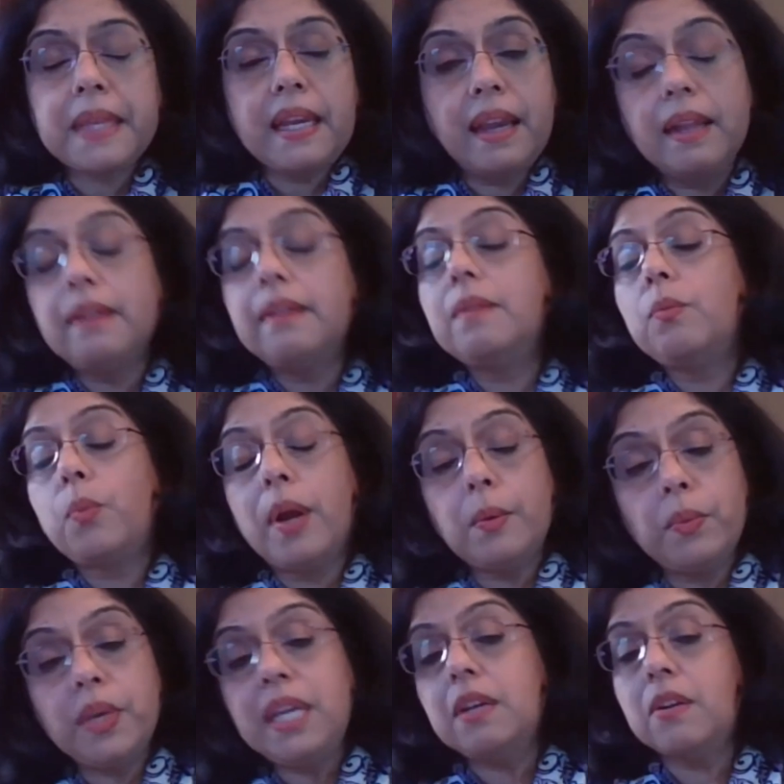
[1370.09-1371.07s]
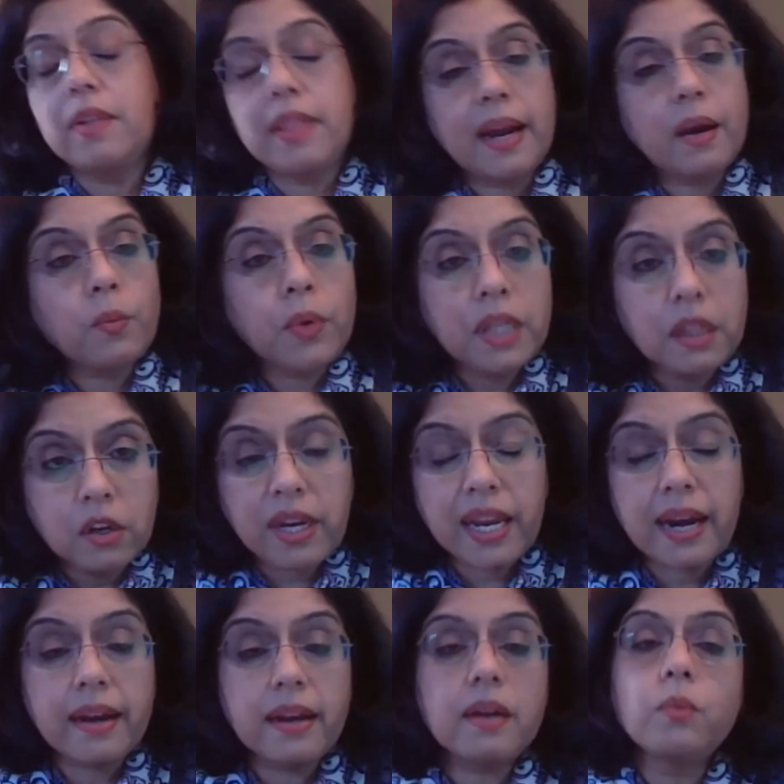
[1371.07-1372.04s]
And when we hear that, we look
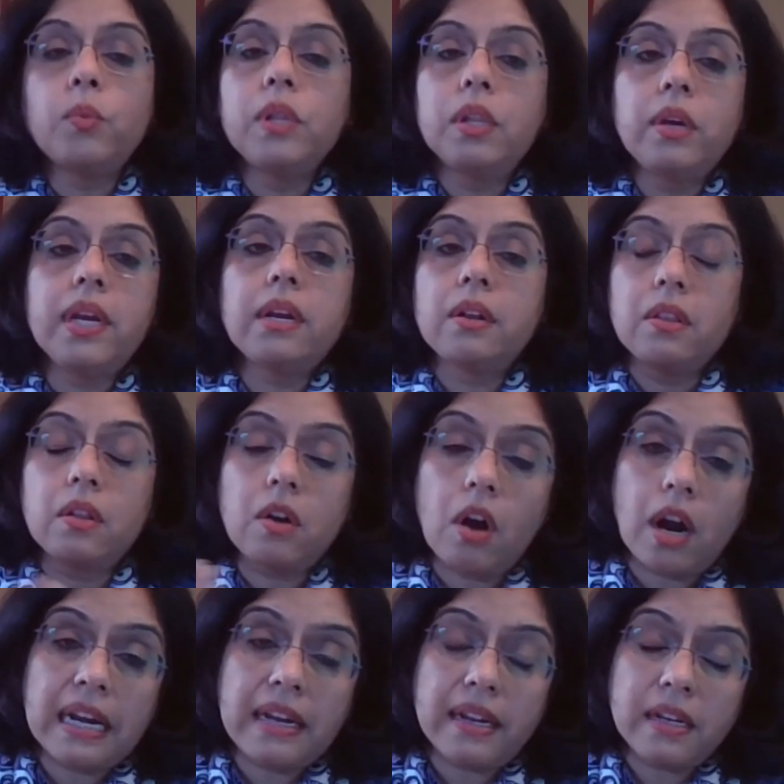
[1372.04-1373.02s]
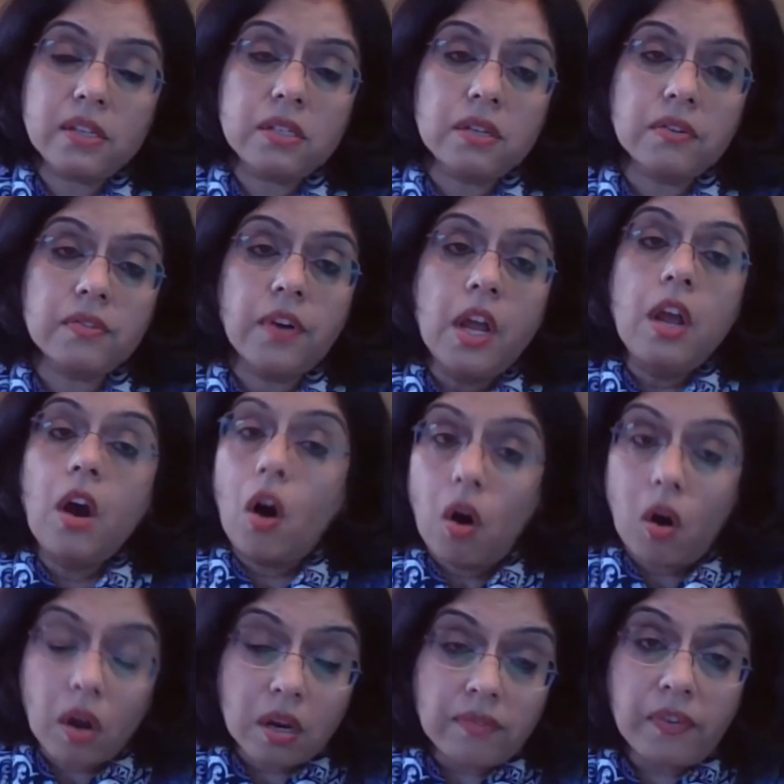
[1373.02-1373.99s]
at it and we look at it in the context of
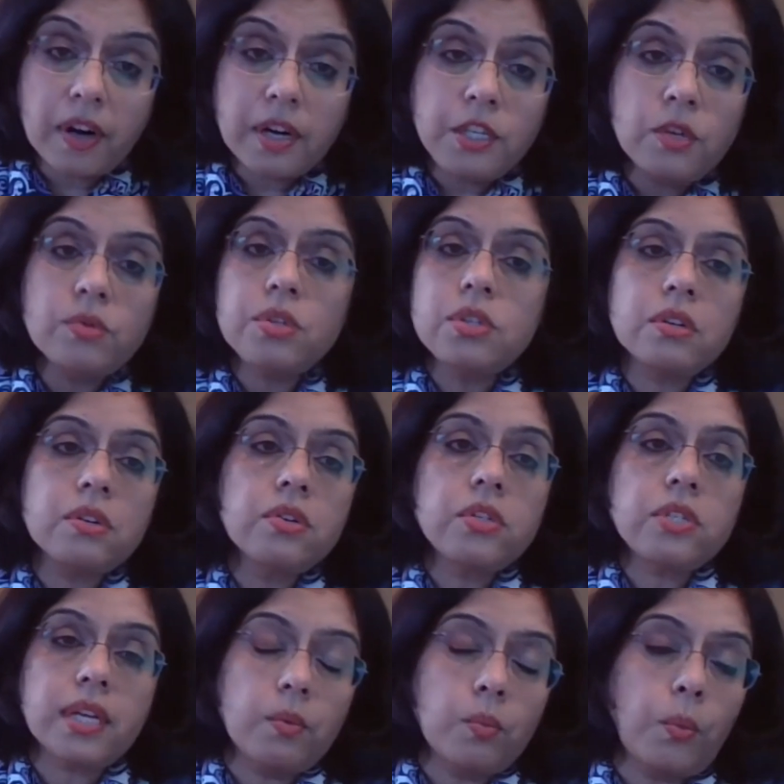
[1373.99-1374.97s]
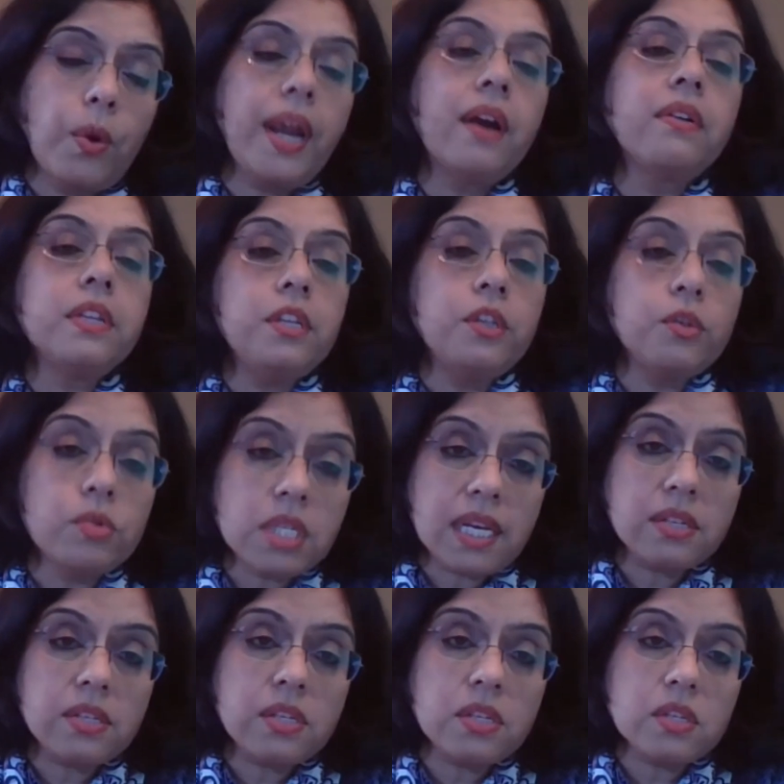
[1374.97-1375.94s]
all of our users and where the use
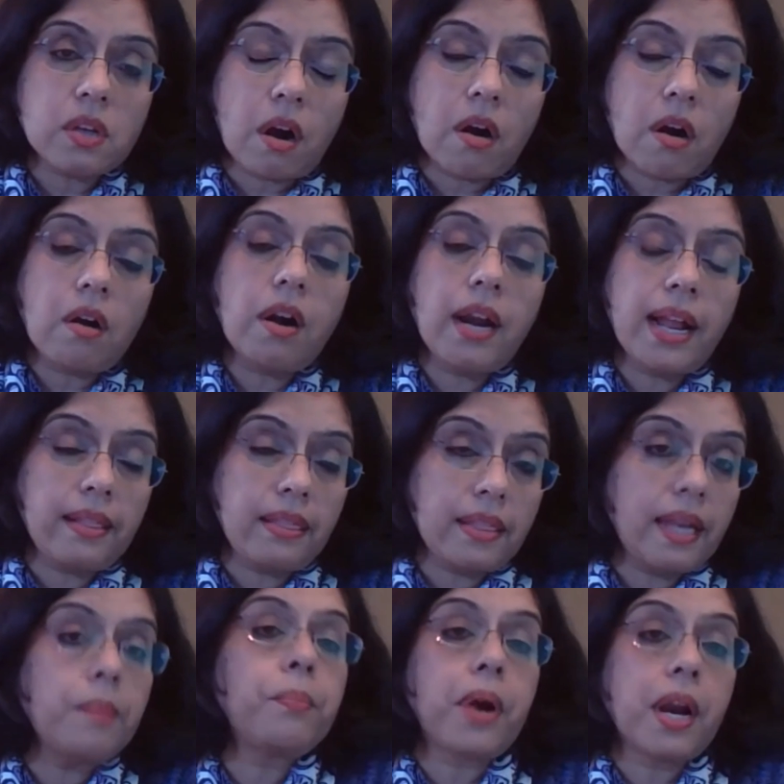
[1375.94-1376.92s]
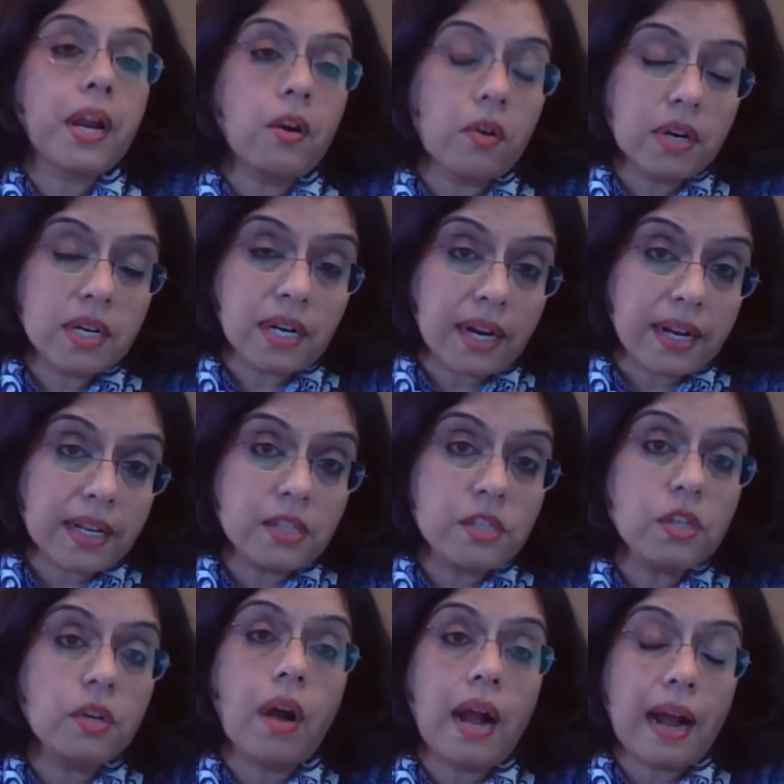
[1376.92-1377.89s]
cases are, and then prioritize,
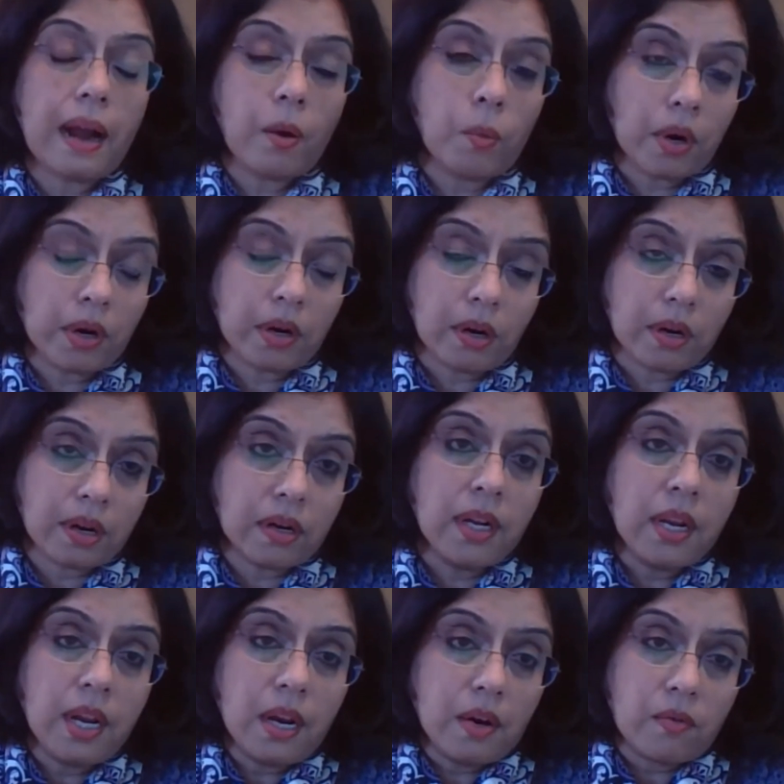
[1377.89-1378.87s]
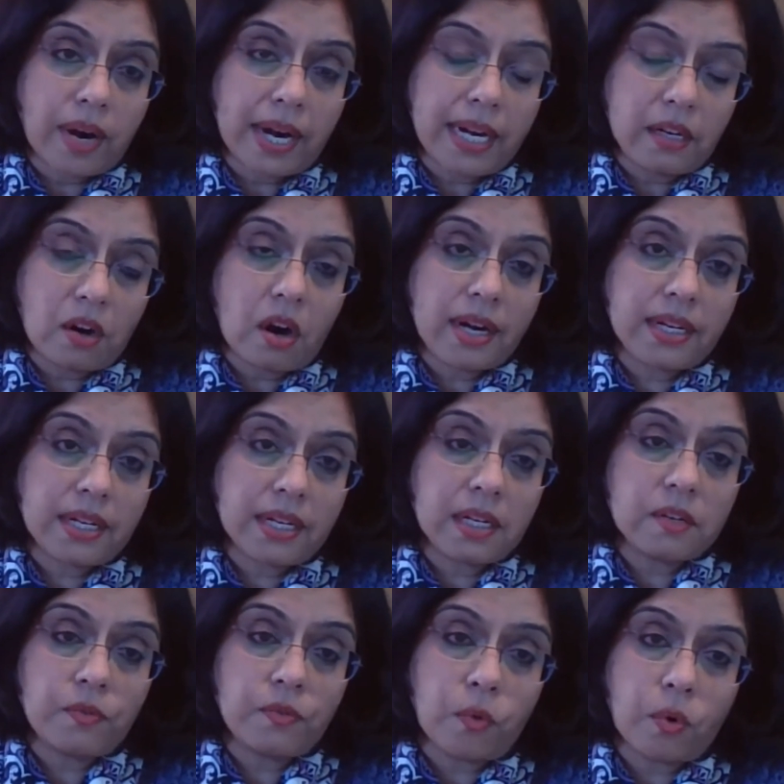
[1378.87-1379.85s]
how we're going to write content
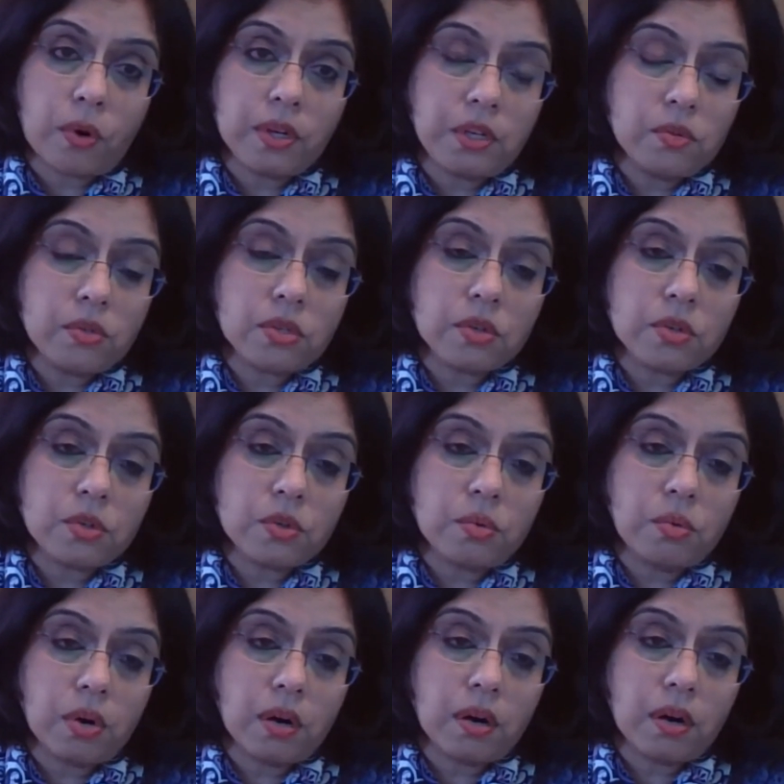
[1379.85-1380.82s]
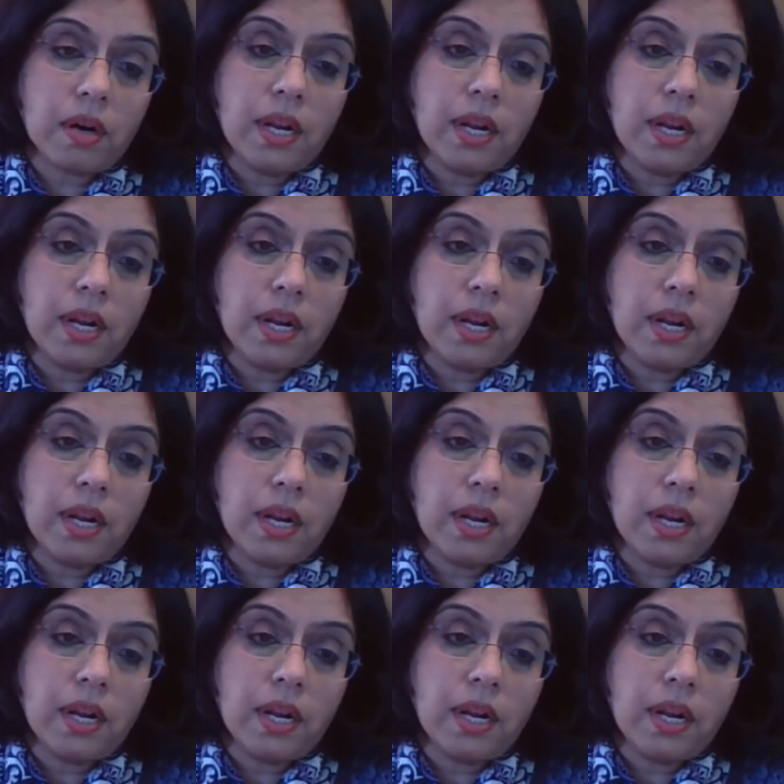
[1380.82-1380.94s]
for users who are,